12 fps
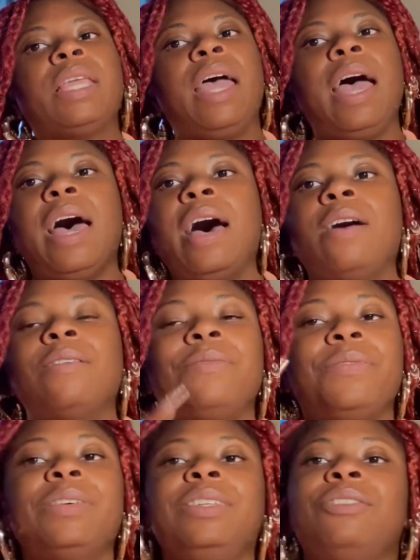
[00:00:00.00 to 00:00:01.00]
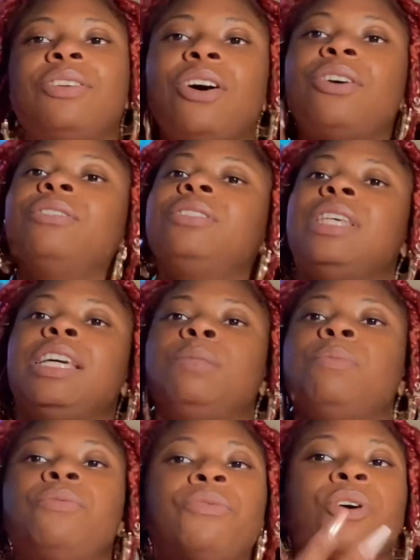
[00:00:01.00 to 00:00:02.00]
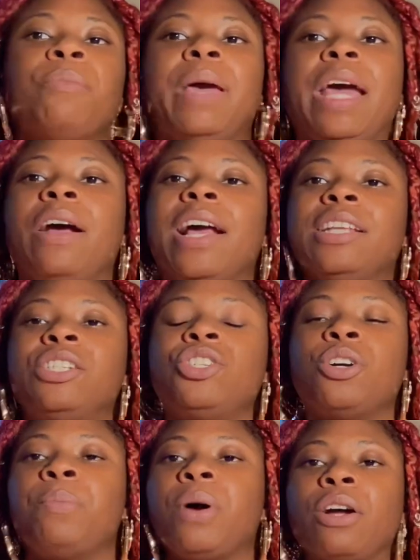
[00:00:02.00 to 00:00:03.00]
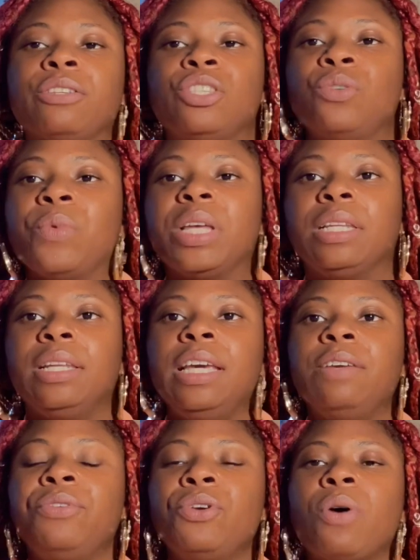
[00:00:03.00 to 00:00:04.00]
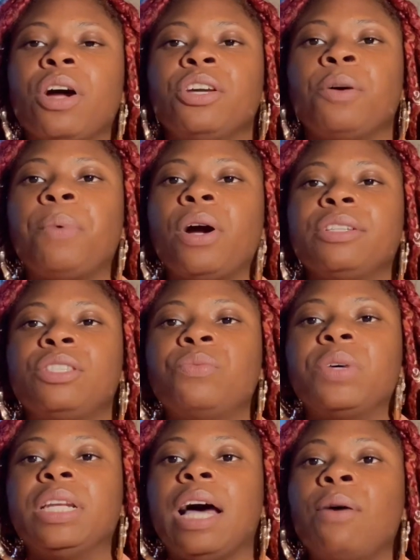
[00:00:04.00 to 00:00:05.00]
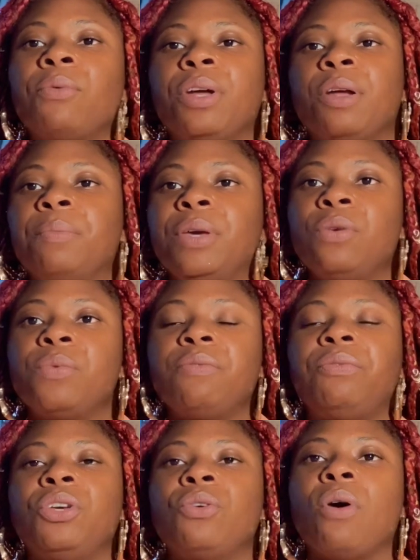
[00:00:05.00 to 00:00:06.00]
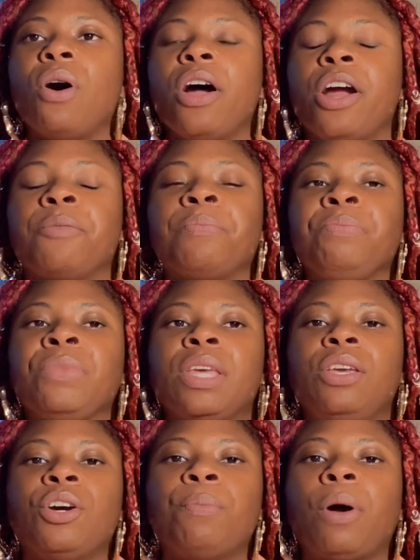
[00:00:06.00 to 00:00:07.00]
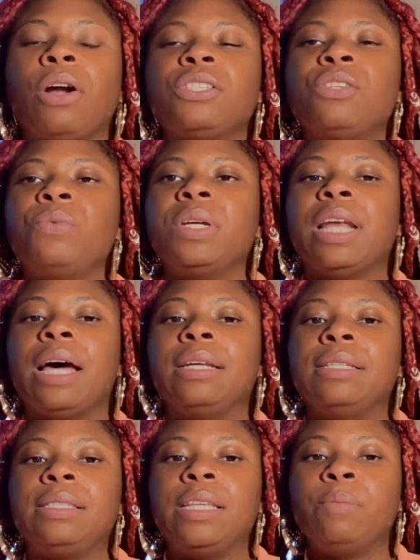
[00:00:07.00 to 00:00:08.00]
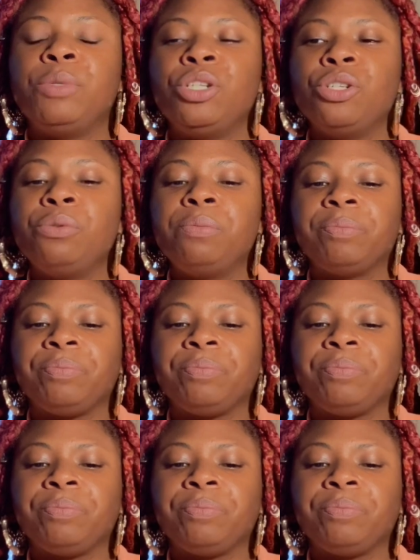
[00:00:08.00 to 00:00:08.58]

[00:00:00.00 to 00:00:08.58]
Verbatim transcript: have you know sex before marriage, your person would leave you, or your person would not want to be with you, or your person would not accept you